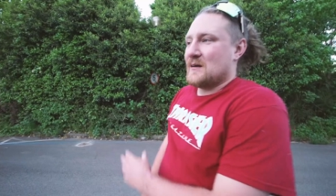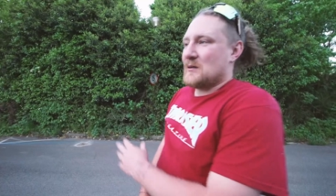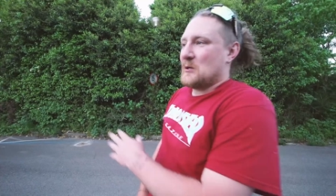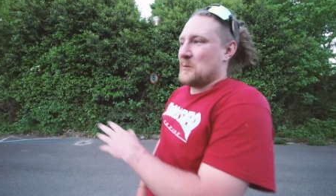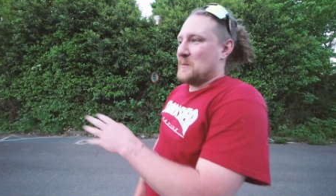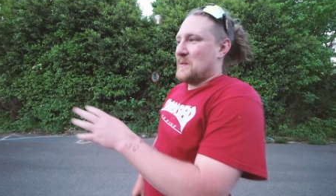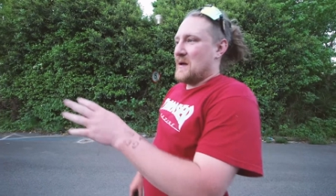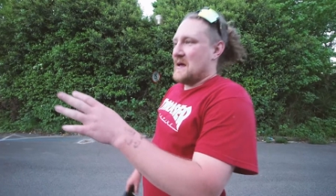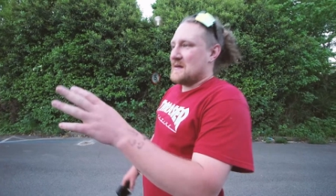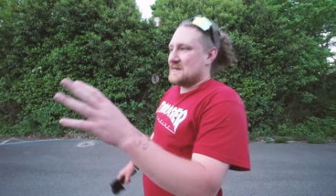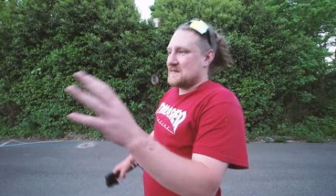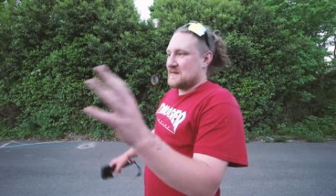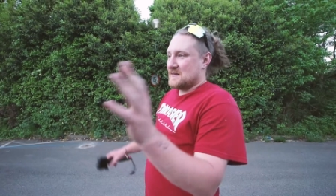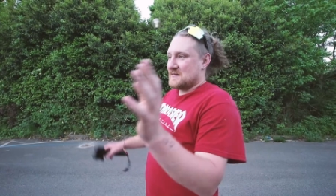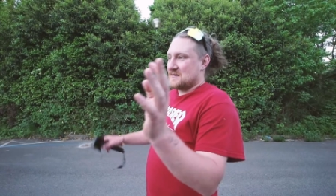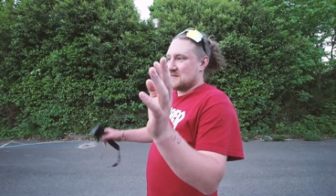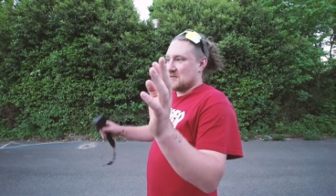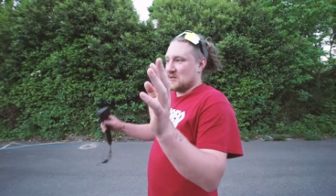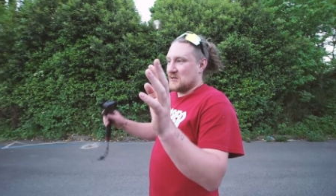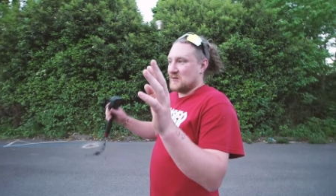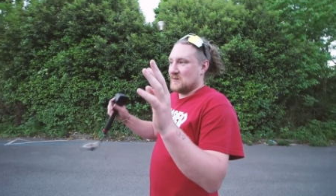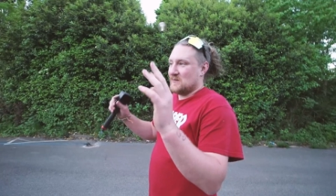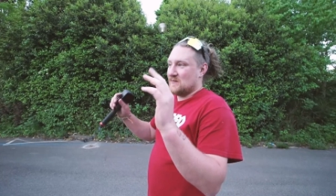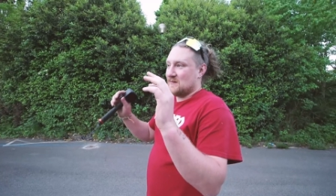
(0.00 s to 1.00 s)
Compared to the
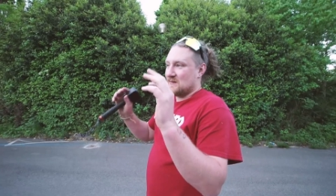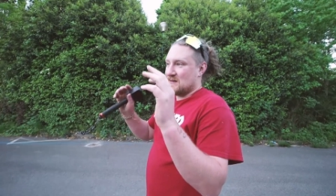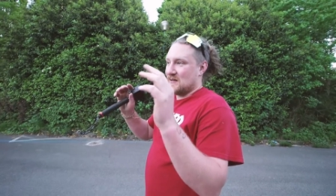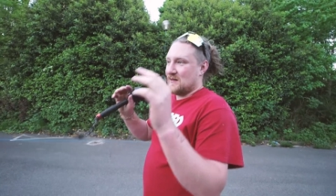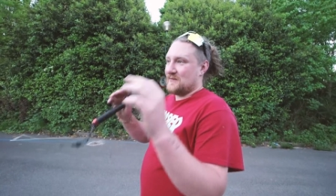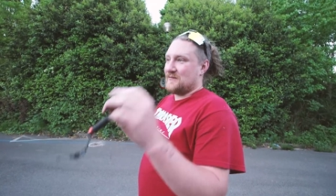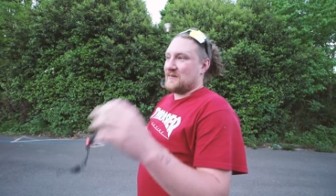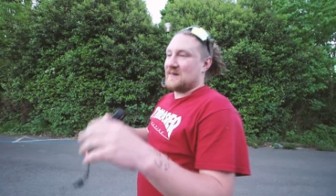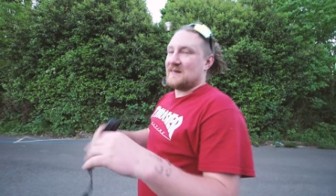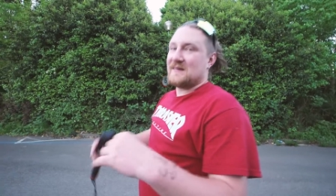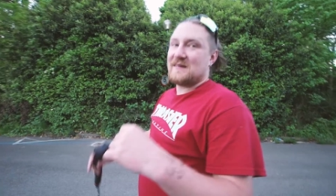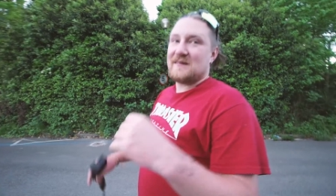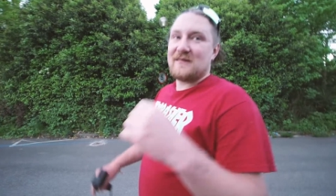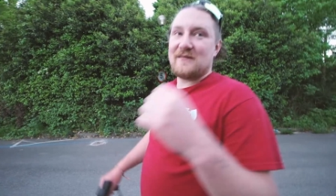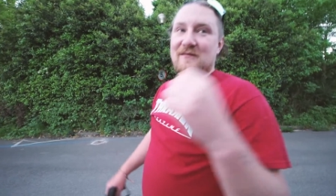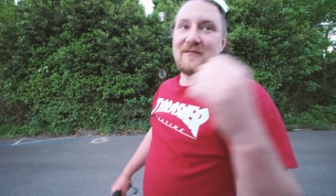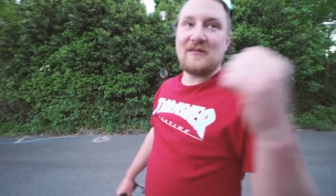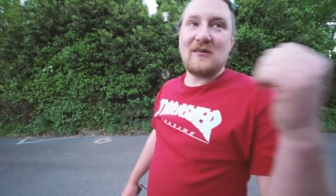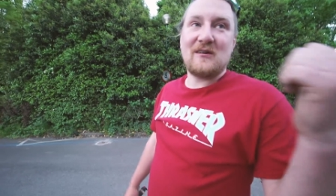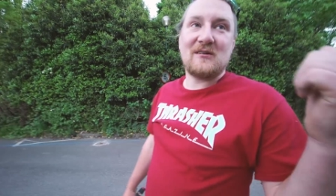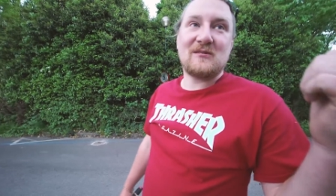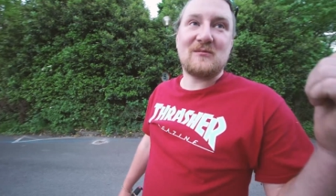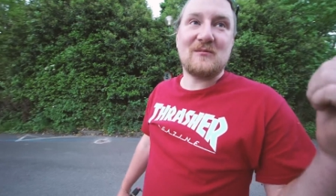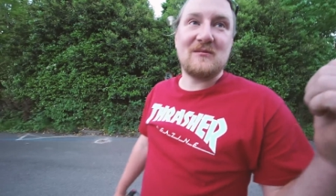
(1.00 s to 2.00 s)
2, I think the
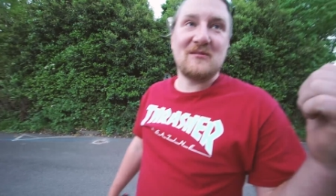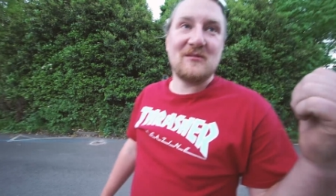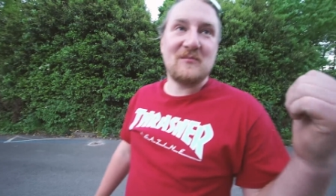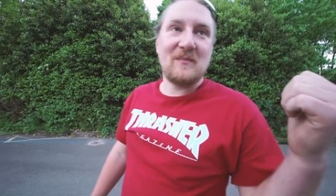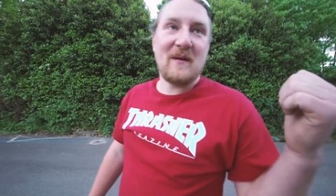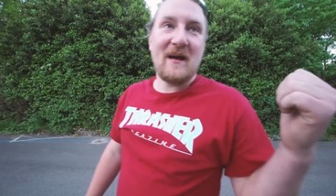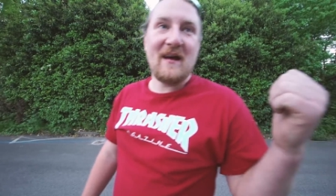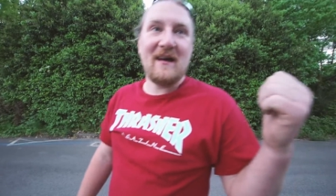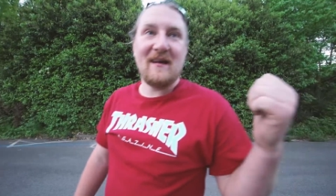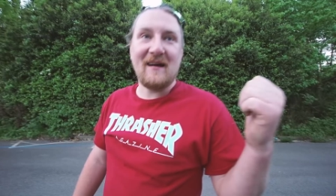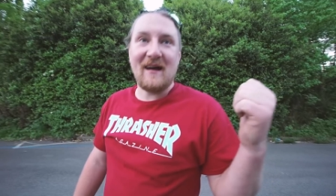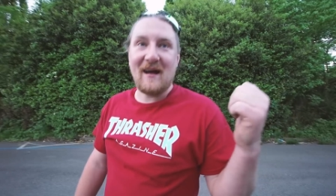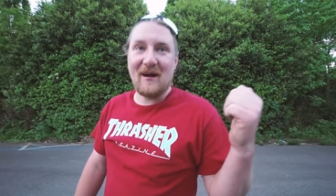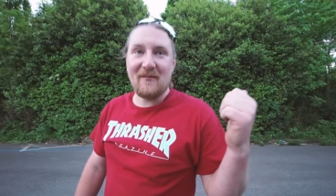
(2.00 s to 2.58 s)
first one's better.